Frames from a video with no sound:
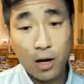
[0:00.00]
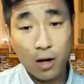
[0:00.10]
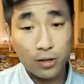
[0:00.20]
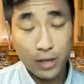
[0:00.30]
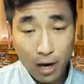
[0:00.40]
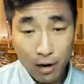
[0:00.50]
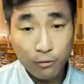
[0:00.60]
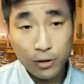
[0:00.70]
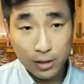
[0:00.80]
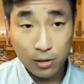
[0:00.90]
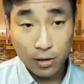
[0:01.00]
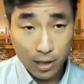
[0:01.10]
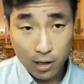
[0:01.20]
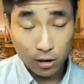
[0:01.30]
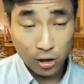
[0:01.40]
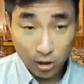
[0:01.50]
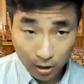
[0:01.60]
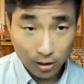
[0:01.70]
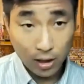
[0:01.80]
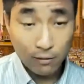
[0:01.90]
every single year just in the
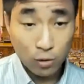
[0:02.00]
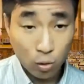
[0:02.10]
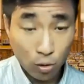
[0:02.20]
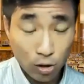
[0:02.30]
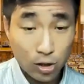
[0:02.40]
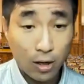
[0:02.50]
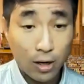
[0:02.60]
state of Georgia,